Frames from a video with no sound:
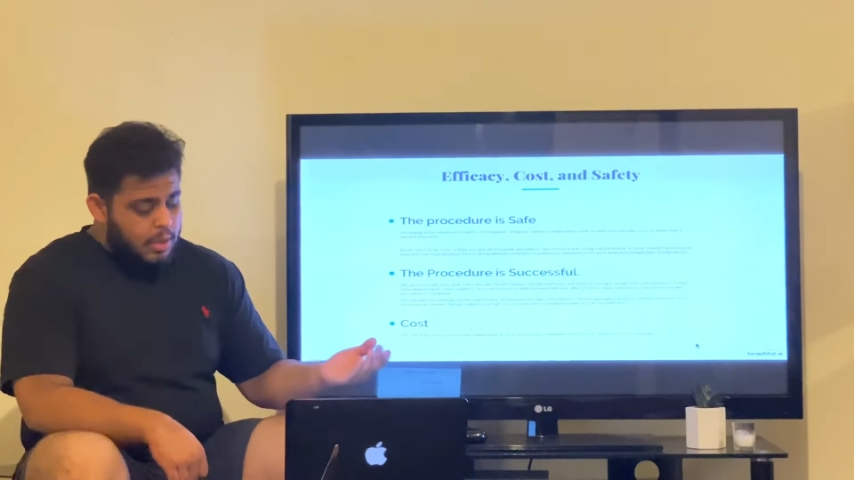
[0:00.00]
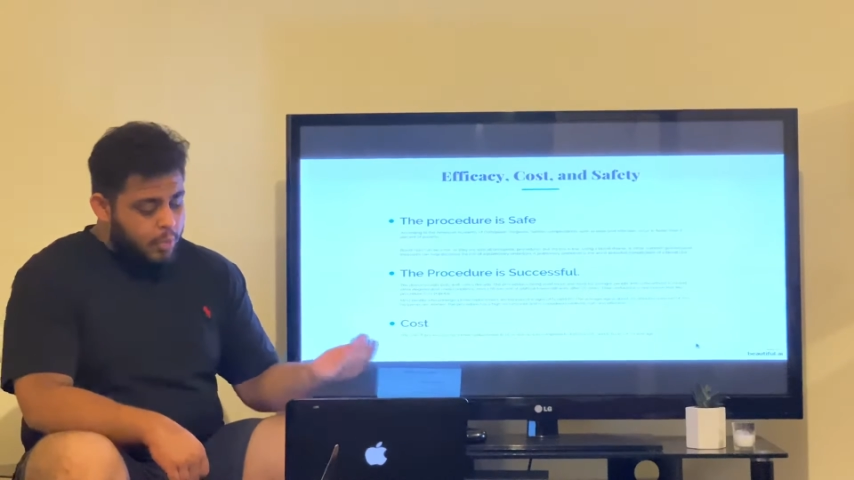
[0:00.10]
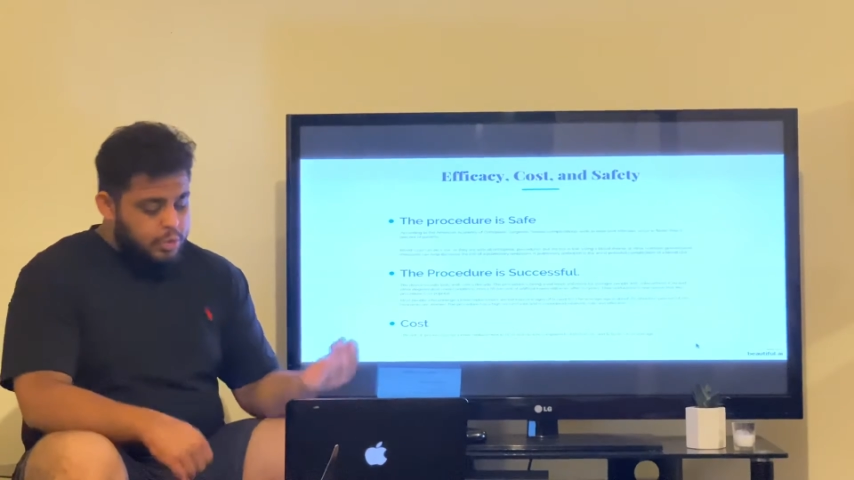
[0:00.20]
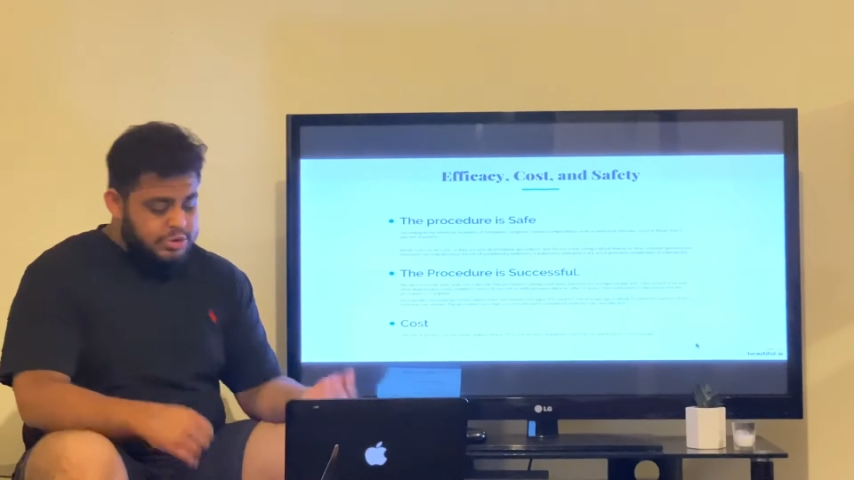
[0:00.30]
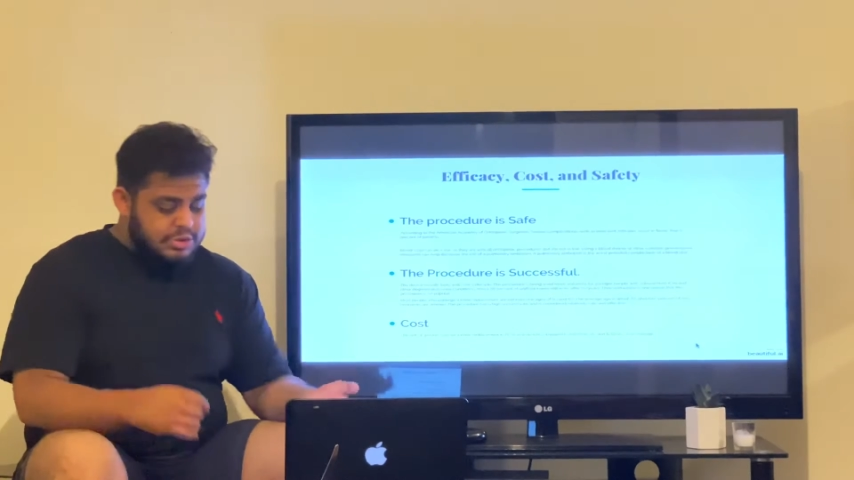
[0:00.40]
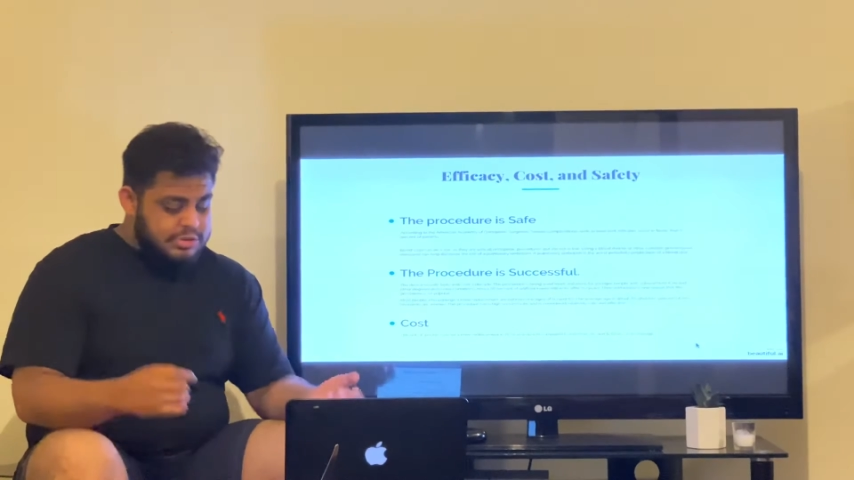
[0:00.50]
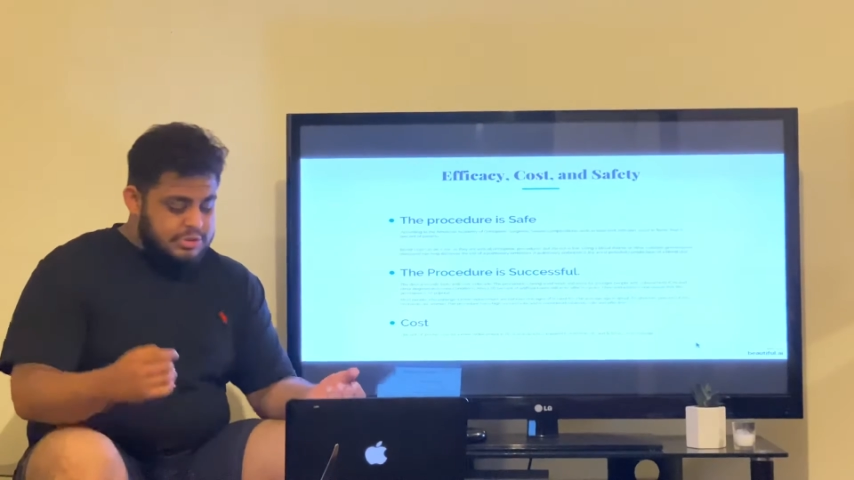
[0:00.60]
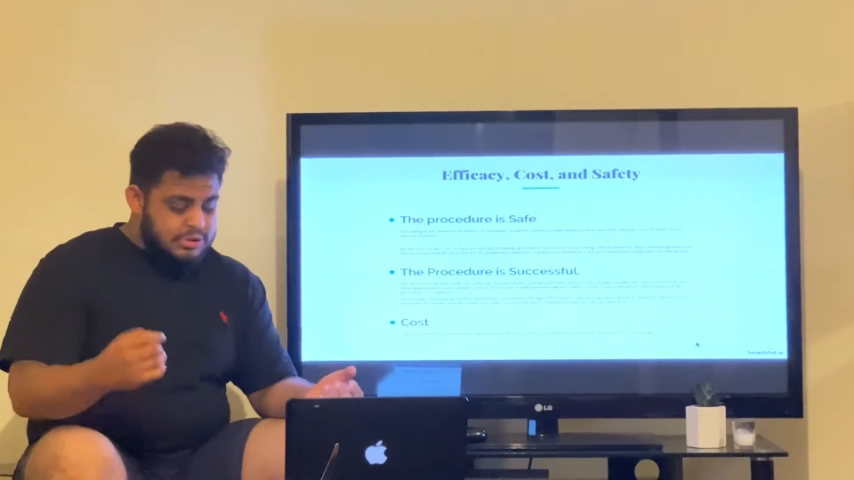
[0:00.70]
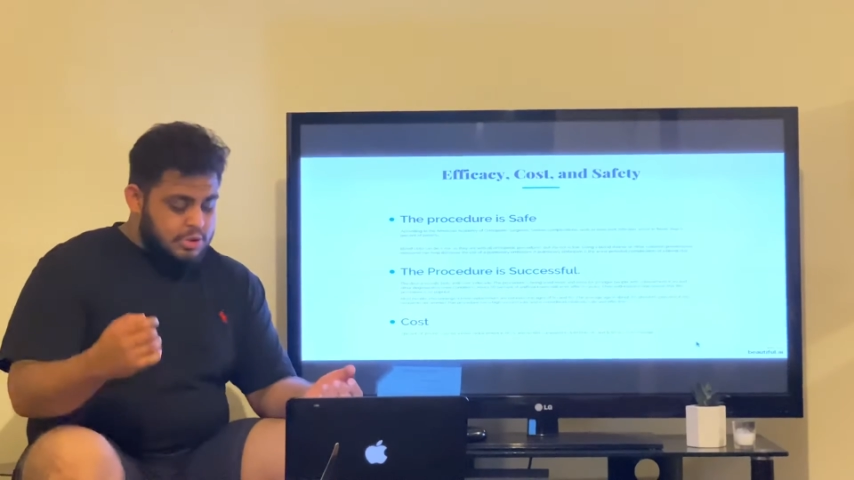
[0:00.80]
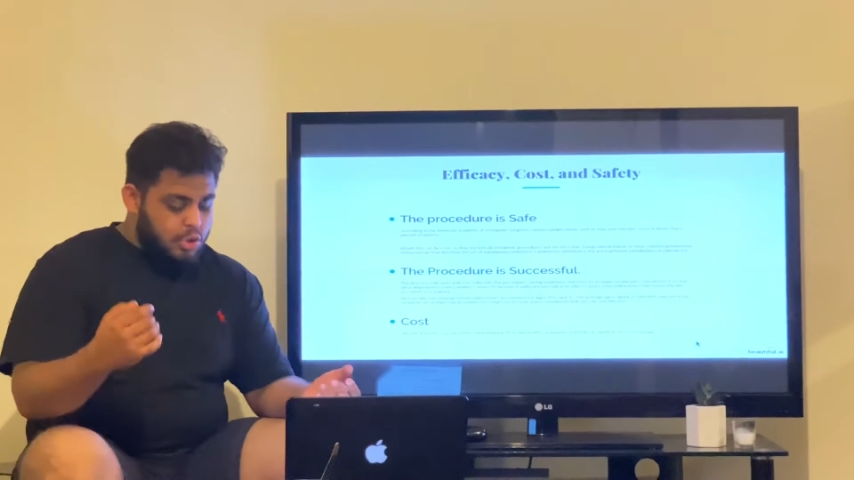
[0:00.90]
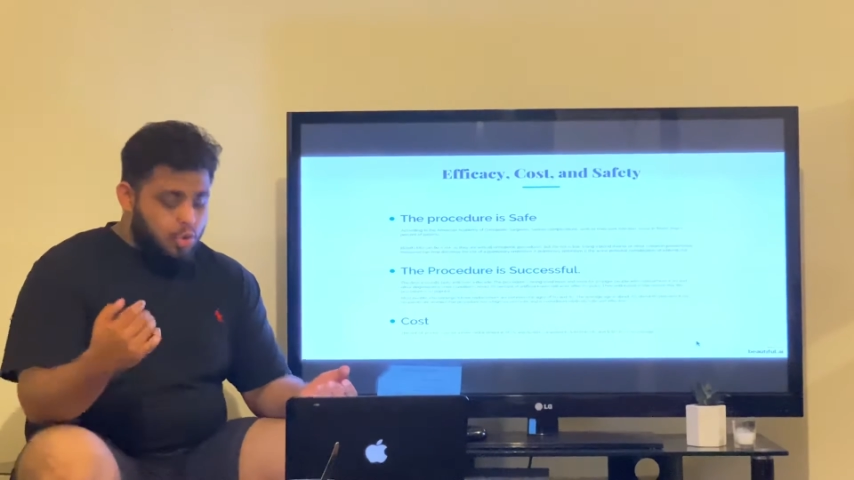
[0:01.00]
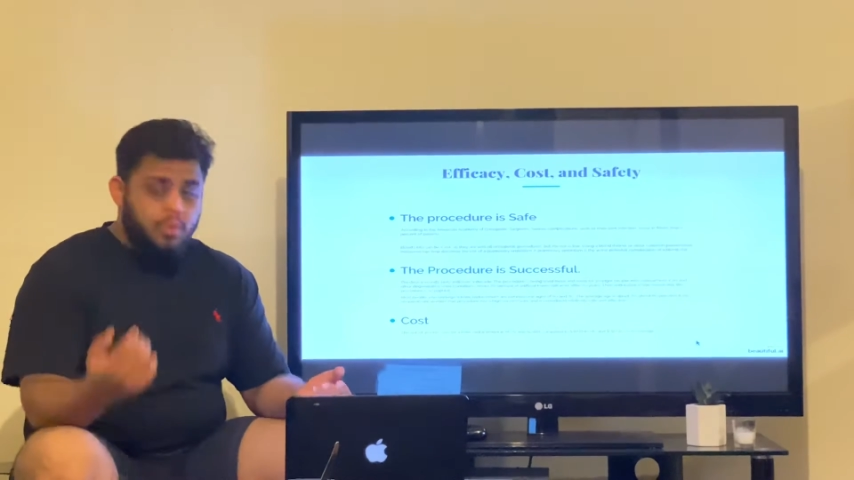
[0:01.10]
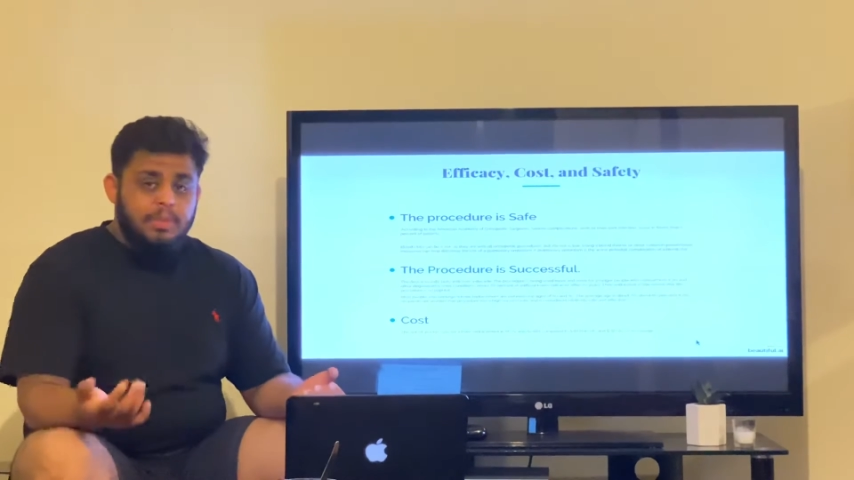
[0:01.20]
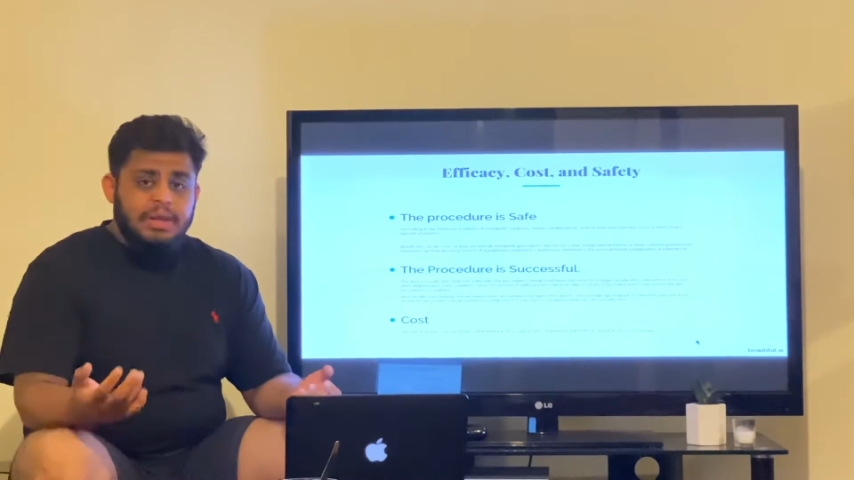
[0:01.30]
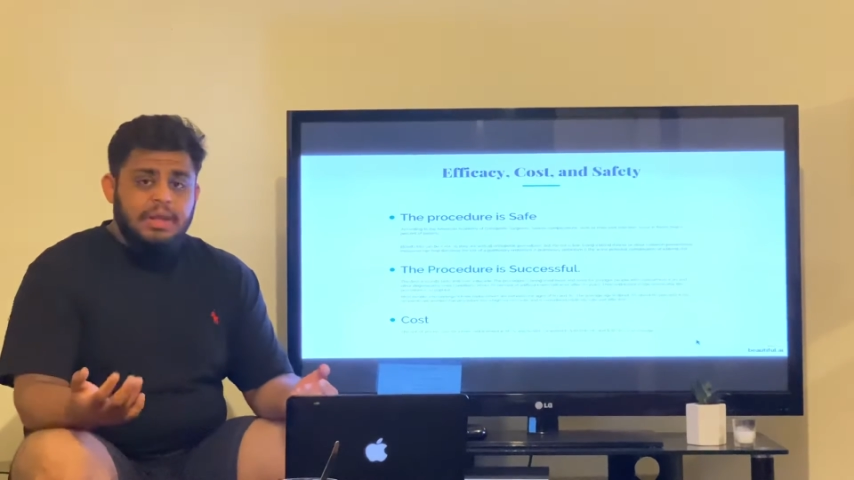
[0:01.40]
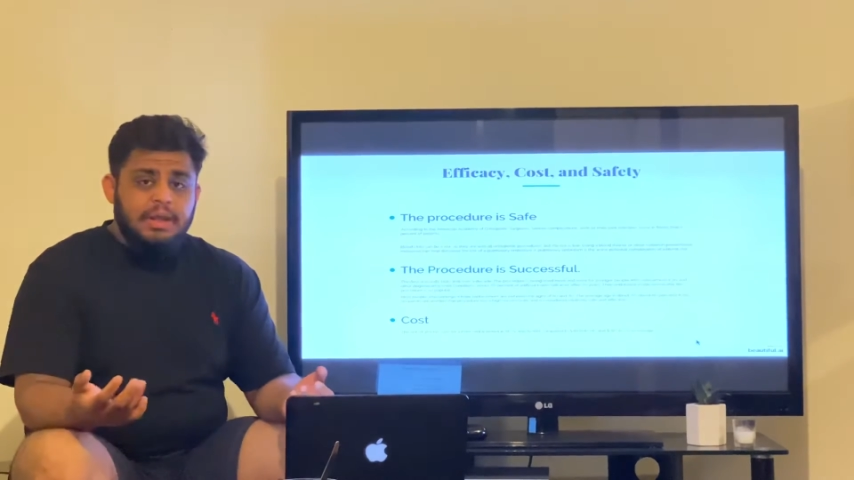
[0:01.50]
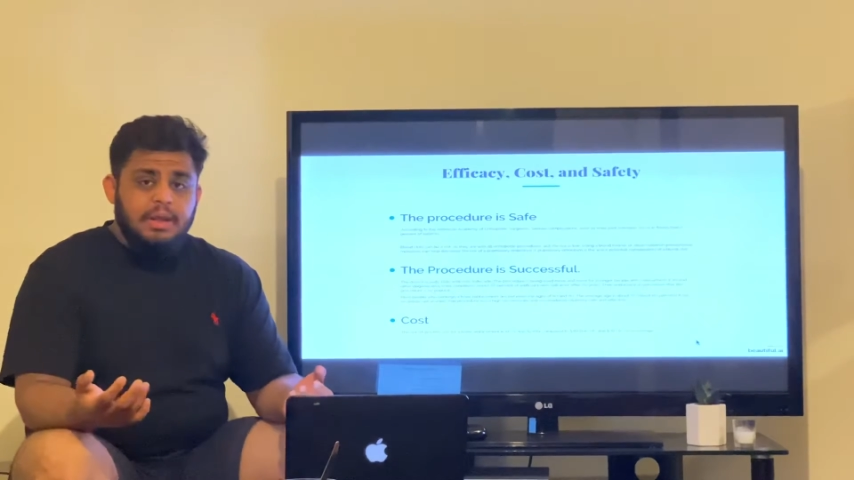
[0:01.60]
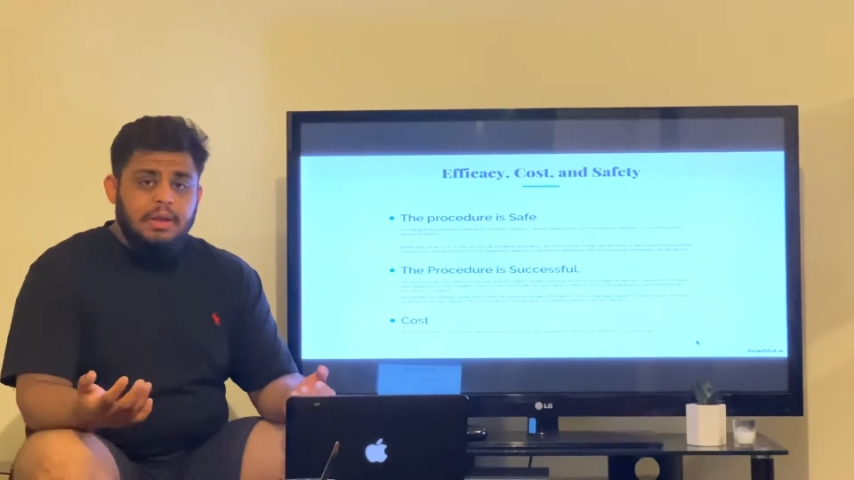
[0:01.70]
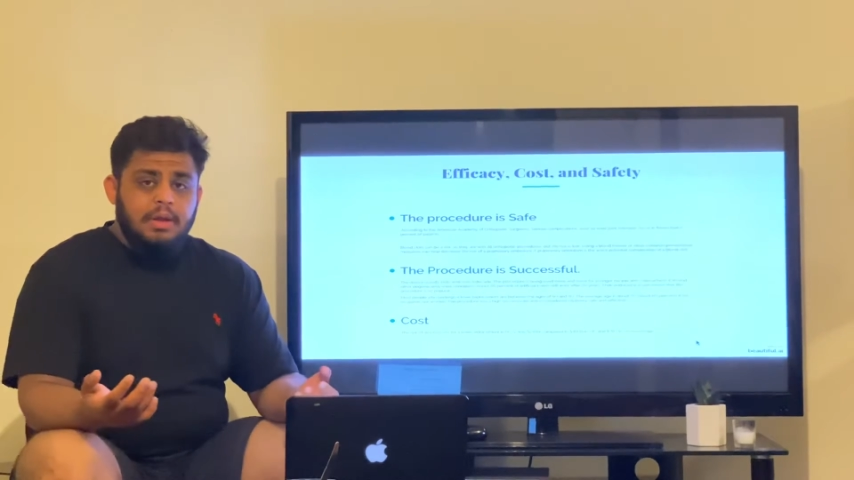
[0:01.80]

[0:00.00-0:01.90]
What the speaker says: which is normally